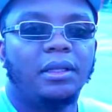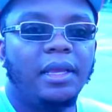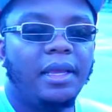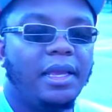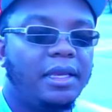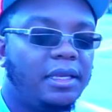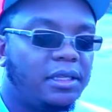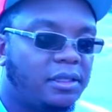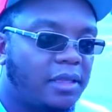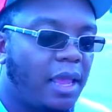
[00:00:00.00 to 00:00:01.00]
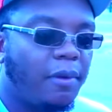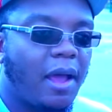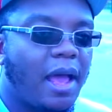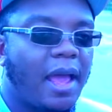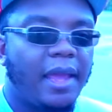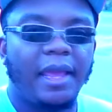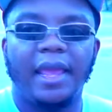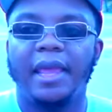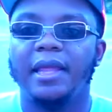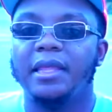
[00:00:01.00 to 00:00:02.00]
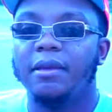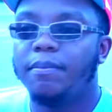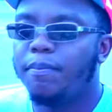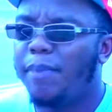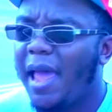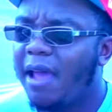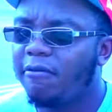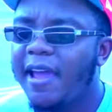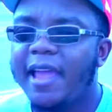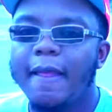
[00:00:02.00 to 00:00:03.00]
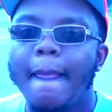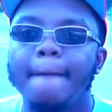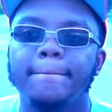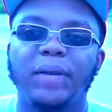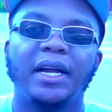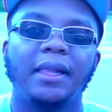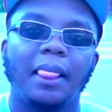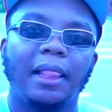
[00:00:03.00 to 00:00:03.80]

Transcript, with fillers: the Sableye and the Patrat, but